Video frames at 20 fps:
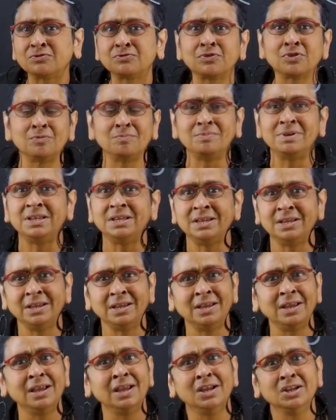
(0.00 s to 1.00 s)
for
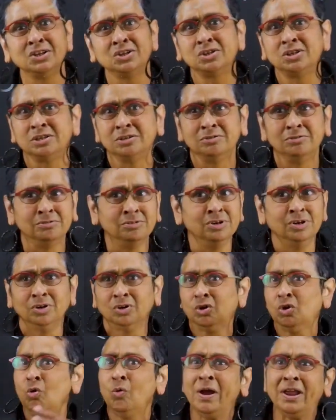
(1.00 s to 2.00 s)
me to
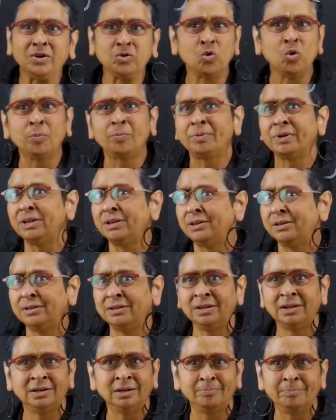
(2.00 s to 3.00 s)
go and
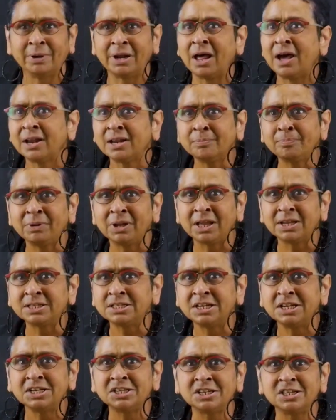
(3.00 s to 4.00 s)
open a banana
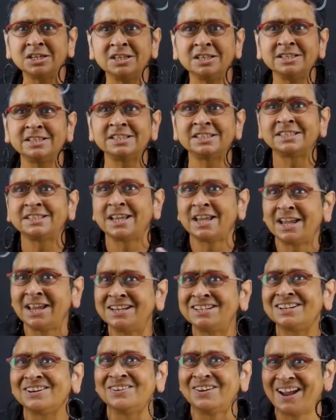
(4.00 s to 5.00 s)
plantation
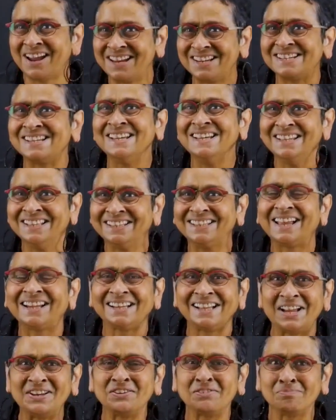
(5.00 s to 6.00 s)
instead, right?
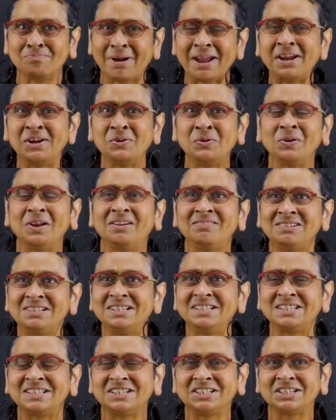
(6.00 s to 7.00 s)
That kind of micro level
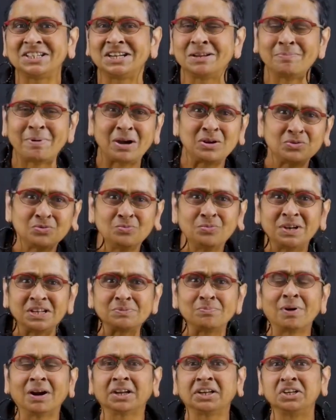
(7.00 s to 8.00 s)
decision about
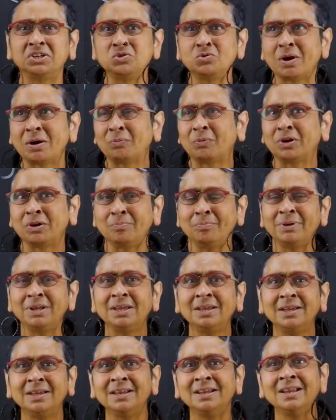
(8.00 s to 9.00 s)
which market do I want to
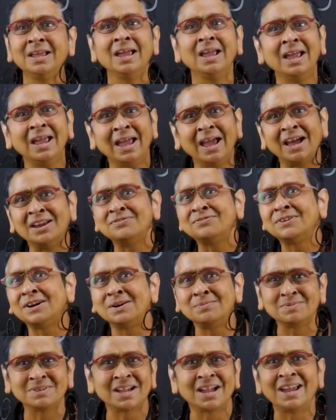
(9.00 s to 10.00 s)
be in, and
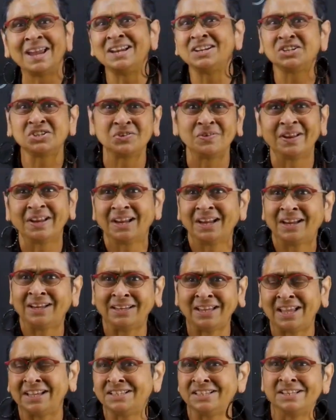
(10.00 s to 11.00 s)
firms are entering
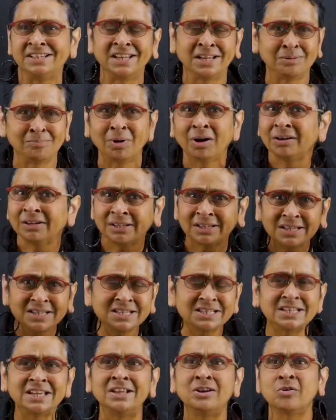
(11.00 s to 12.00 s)
and exiting
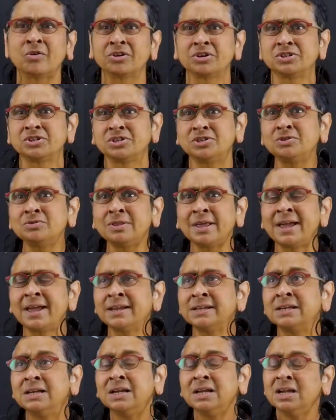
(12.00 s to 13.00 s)
markets in order to do
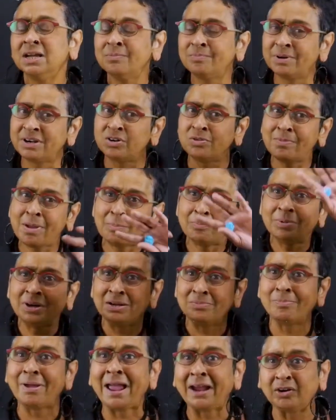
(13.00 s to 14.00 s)
that. But remember,
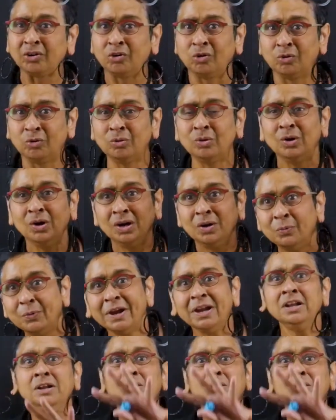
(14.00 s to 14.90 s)
in macro, we're